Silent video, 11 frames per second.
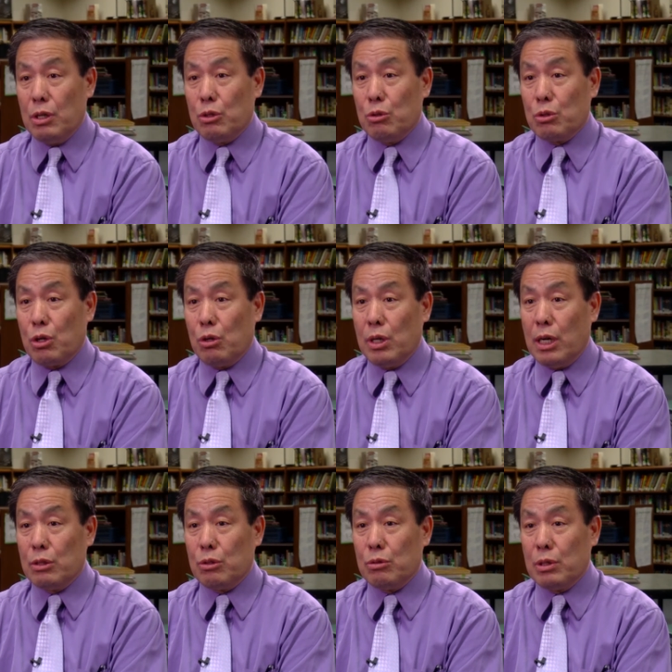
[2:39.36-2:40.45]
to go
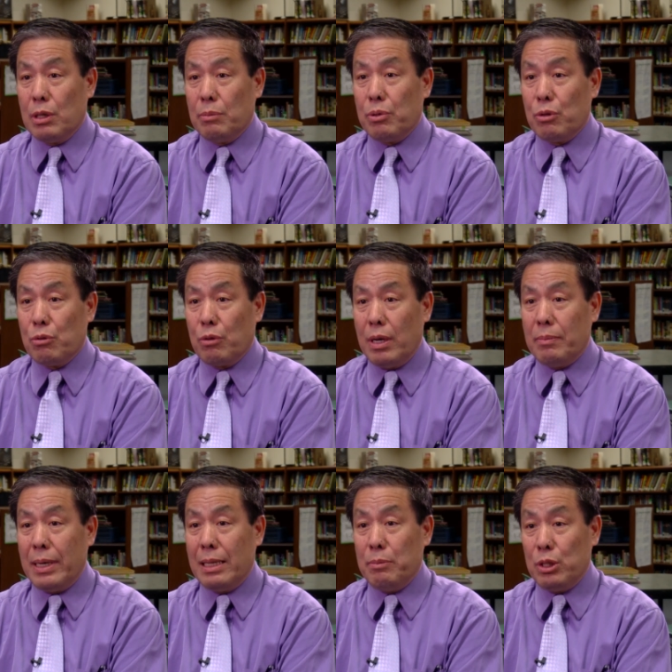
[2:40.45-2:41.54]
on to a program
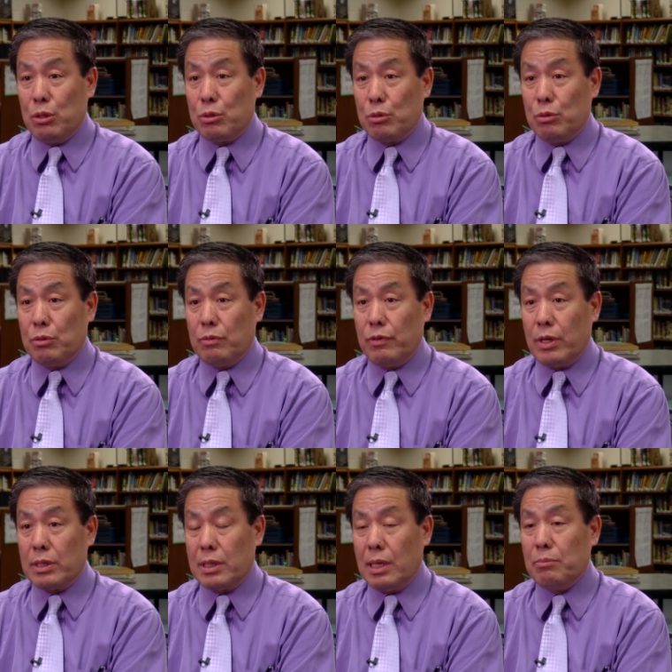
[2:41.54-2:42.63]
at middle school. For
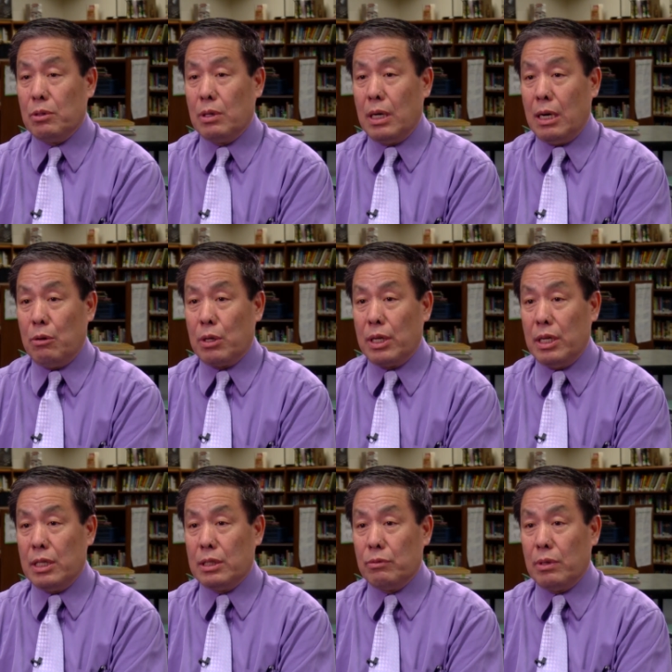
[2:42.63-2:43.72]
example, our
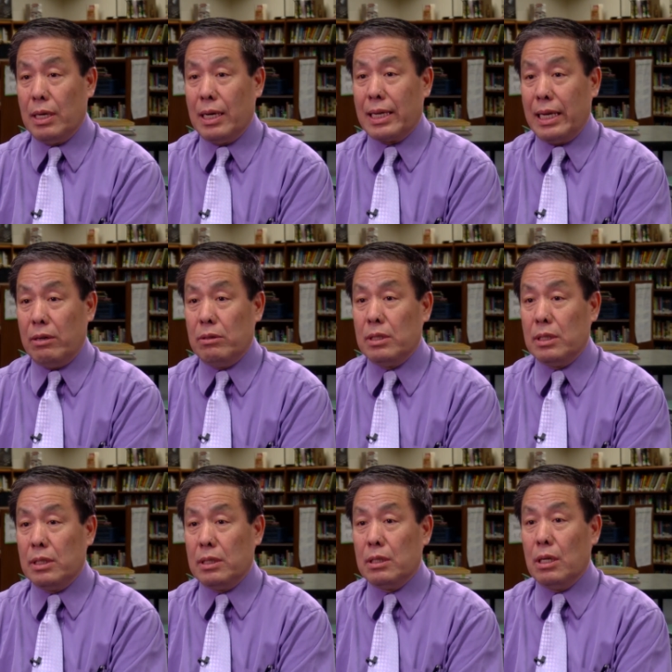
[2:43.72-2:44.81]
kids are
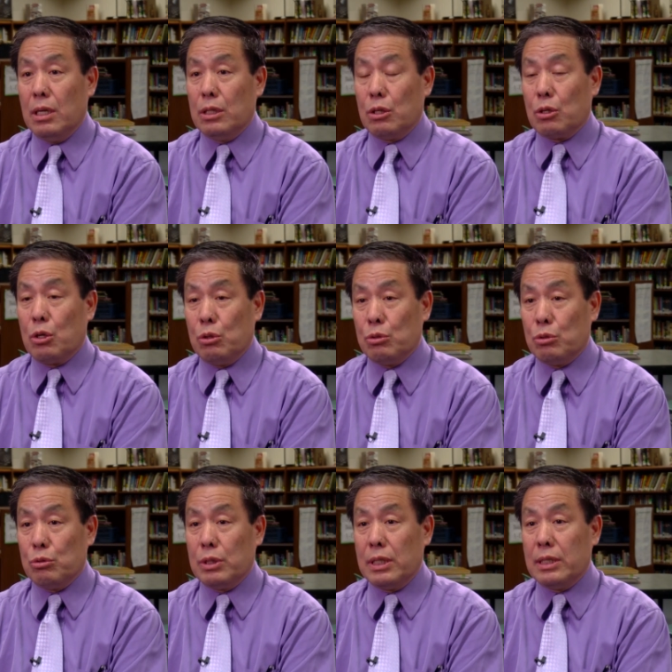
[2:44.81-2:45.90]
guaranteed to go
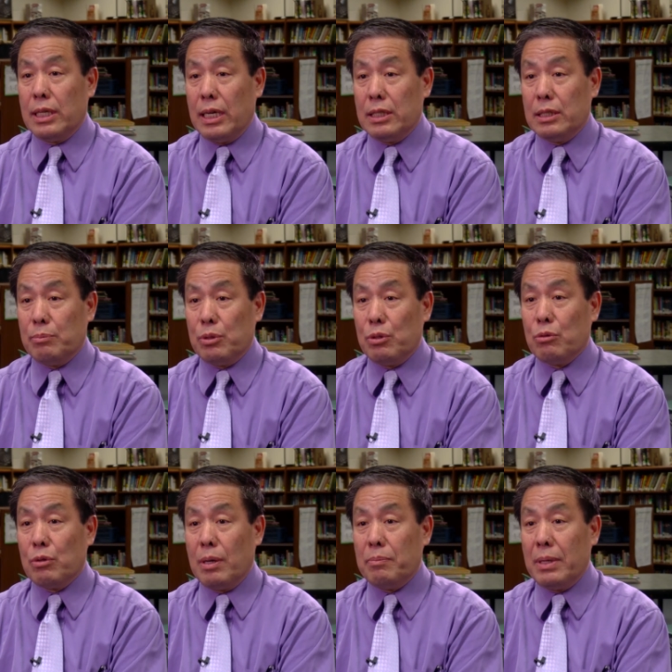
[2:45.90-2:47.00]
to the Chinese
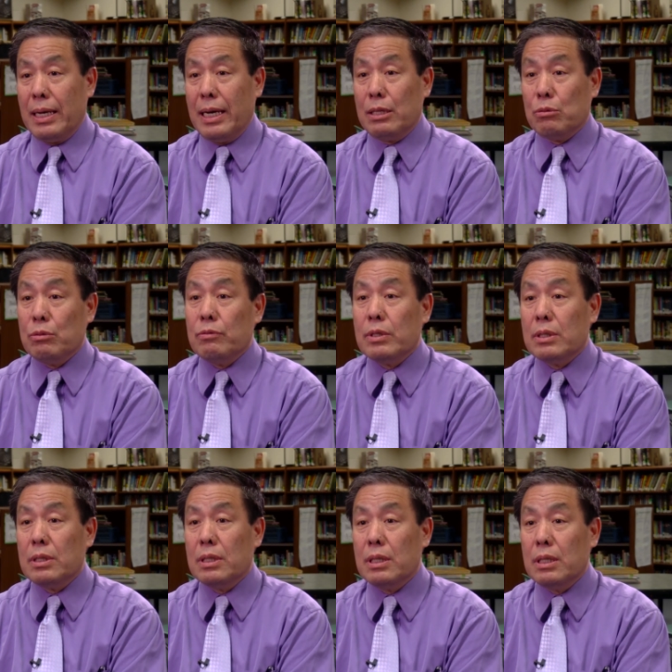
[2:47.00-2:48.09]
program at Hoover.
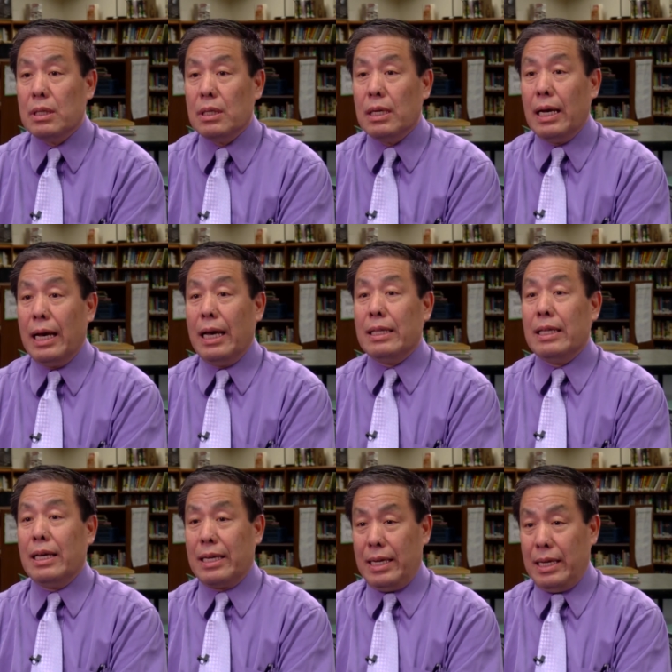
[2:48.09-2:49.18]
And
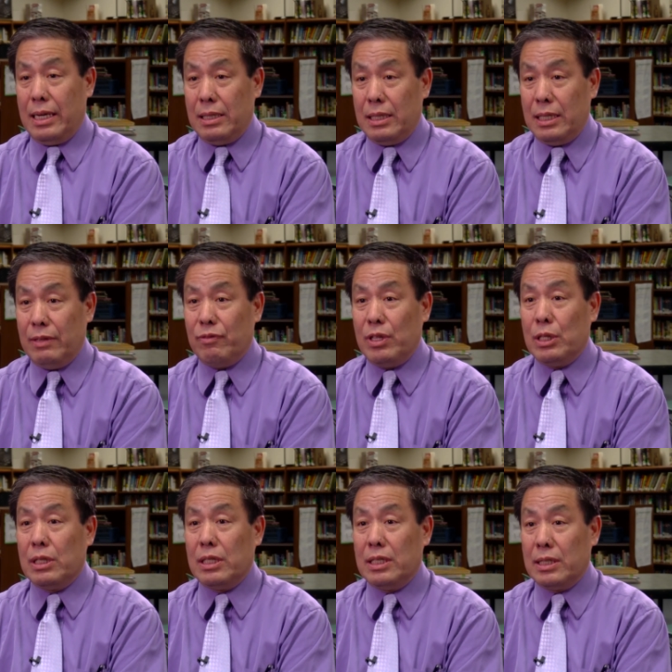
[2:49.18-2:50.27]
again, if they
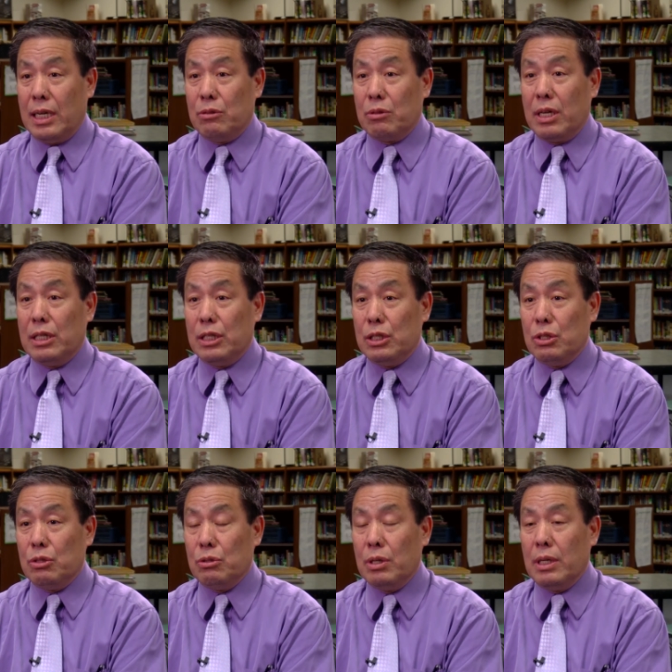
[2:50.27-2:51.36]
decide to
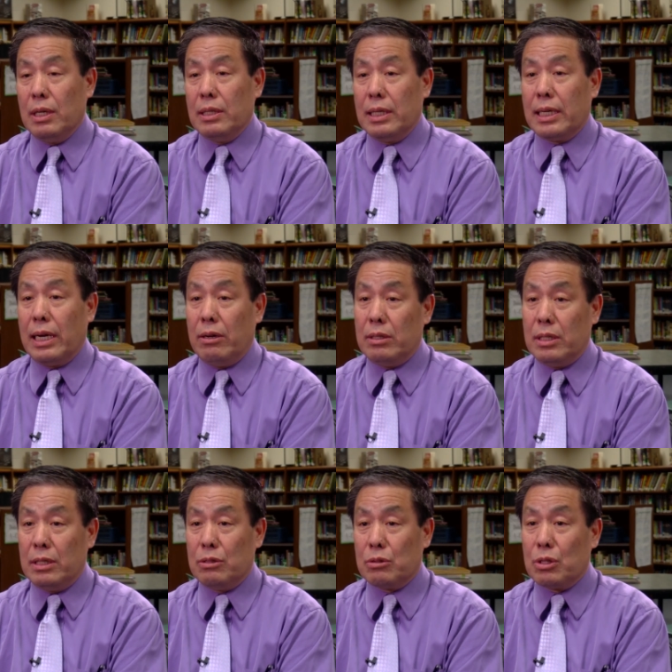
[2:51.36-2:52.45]
continue, they
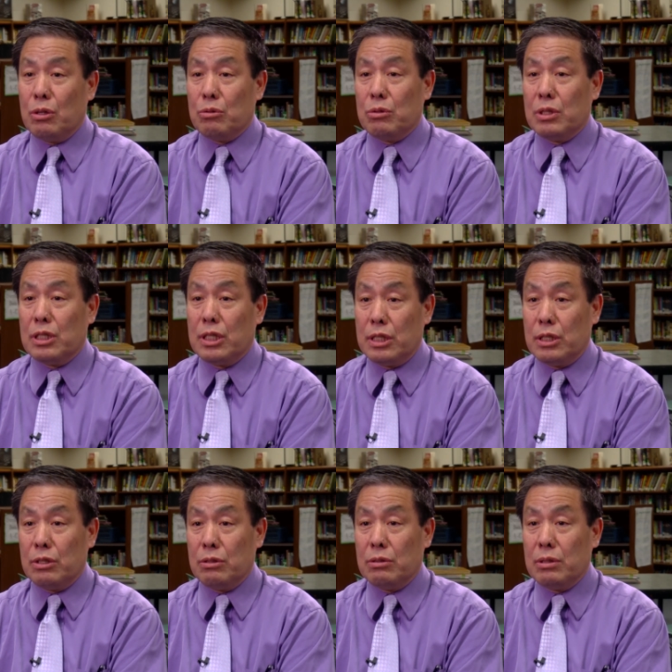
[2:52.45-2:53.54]
guarantee to go to the
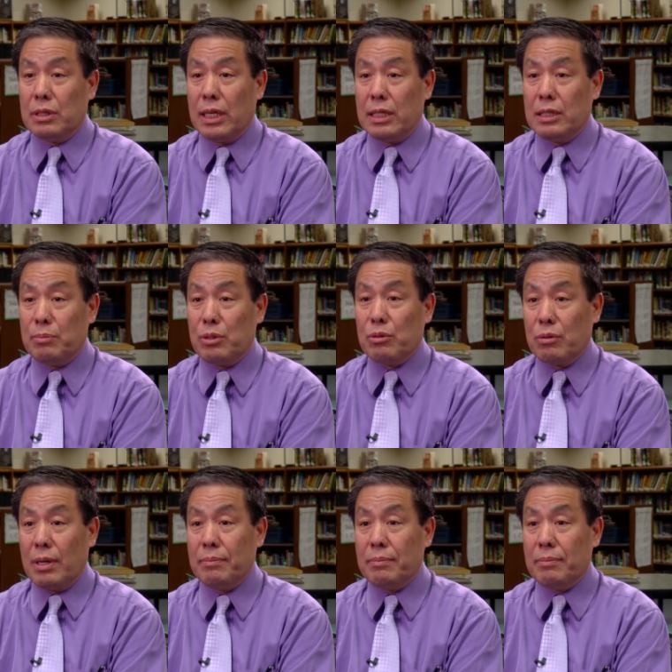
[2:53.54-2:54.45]
Churchill Chinese program.